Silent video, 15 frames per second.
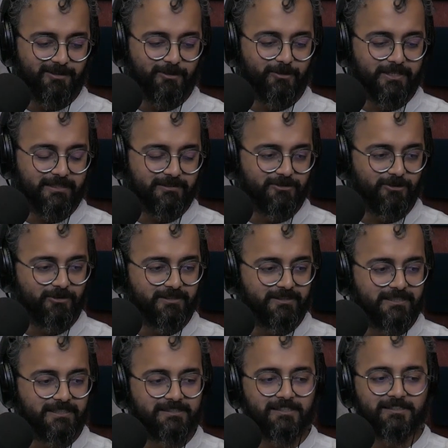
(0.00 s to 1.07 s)
Okay, so
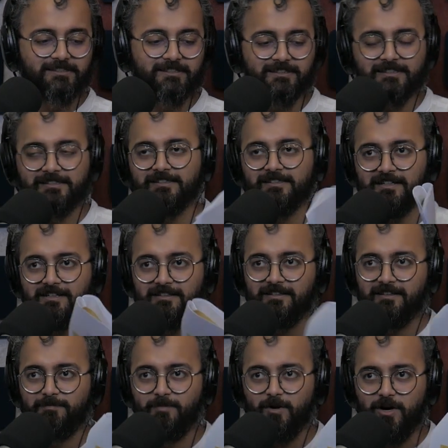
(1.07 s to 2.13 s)
this is
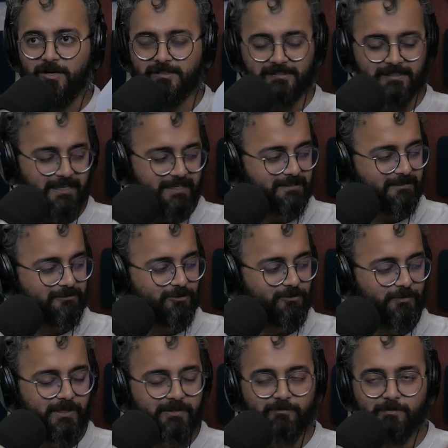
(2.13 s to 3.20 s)
another box, guys. So
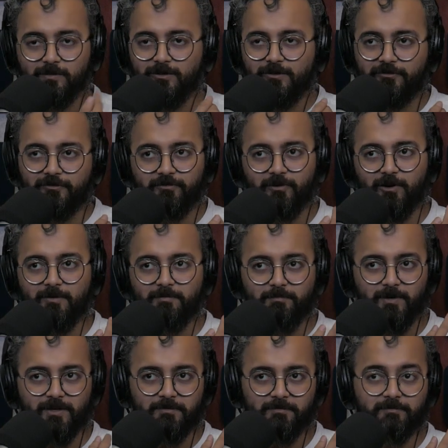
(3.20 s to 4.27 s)
we've moved from
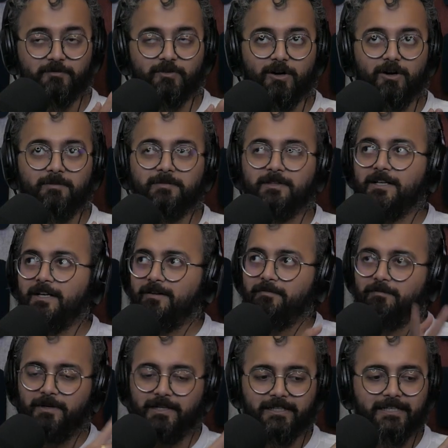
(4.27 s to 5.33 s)

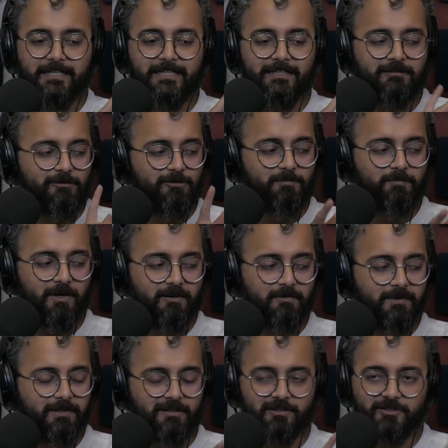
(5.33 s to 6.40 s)
mandi to
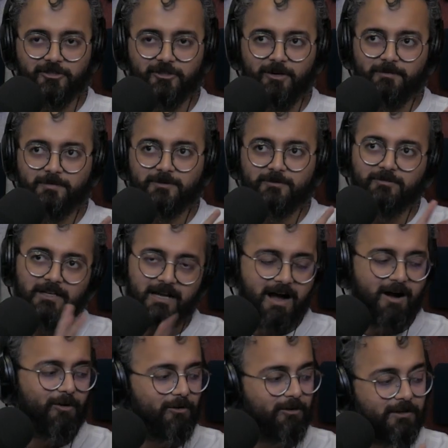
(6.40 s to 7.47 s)
permanent shops to
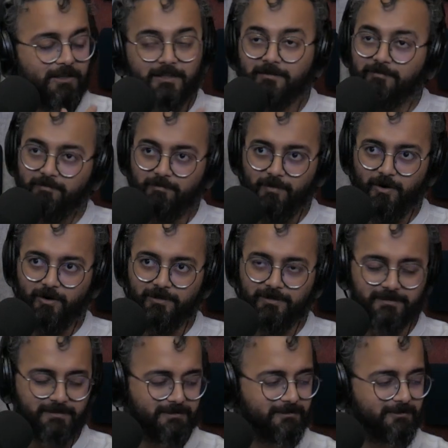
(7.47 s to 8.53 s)
now malls.